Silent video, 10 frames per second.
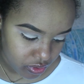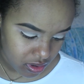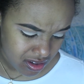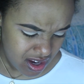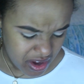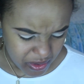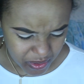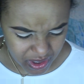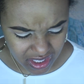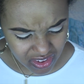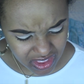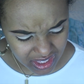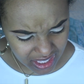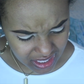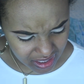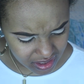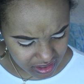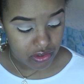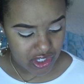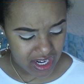for, what do you think?
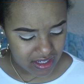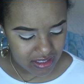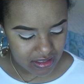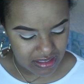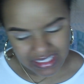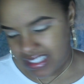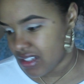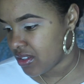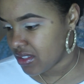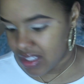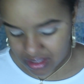Should I? No, that's